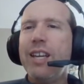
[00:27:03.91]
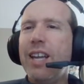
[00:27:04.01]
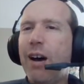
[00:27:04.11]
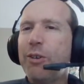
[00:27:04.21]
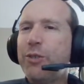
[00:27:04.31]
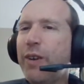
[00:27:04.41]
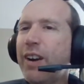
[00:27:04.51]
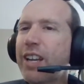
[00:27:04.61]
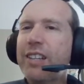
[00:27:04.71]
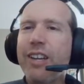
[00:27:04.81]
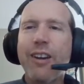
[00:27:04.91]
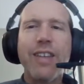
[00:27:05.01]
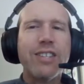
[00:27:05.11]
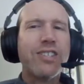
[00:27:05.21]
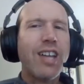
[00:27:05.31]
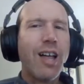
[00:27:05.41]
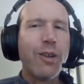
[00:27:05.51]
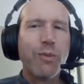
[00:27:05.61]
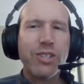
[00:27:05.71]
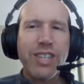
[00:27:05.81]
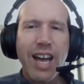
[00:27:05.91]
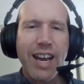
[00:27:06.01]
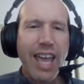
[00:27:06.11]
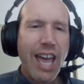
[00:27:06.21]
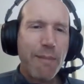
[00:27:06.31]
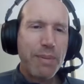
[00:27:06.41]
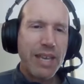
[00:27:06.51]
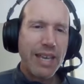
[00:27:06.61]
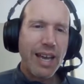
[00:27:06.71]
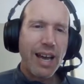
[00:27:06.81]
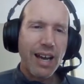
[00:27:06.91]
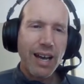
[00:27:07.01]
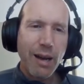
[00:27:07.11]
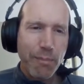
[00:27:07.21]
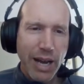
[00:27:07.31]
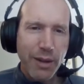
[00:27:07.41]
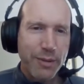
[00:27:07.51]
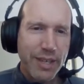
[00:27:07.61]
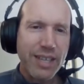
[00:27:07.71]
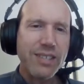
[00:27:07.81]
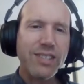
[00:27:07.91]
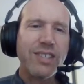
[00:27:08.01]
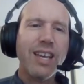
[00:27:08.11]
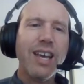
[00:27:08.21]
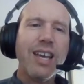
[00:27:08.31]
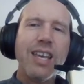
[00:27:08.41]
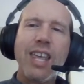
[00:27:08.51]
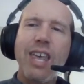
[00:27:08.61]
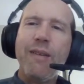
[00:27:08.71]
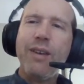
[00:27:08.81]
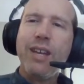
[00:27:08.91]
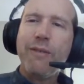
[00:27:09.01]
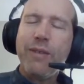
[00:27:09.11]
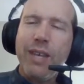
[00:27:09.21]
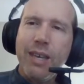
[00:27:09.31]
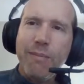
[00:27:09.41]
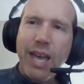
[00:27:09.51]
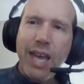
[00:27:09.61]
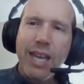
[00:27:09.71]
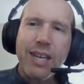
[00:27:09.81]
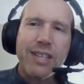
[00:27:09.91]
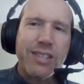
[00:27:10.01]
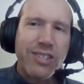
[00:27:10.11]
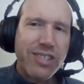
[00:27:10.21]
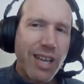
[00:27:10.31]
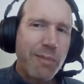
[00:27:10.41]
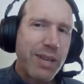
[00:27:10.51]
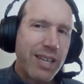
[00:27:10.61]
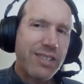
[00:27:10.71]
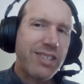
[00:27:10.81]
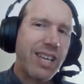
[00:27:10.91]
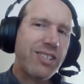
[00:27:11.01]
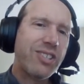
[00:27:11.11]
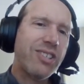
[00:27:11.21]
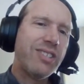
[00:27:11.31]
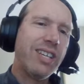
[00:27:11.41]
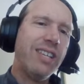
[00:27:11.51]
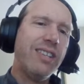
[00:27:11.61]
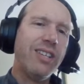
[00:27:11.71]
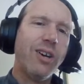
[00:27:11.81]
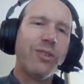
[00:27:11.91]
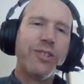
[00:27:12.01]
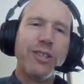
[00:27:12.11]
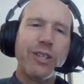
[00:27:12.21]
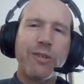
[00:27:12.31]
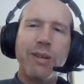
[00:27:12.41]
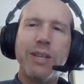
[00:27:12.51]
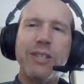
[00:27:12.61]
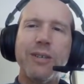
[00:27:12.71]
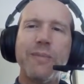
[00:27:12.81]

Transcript: Now, it was very clear that Stalin was not happy about this, even if he made some concessions in the Yalta Agreement.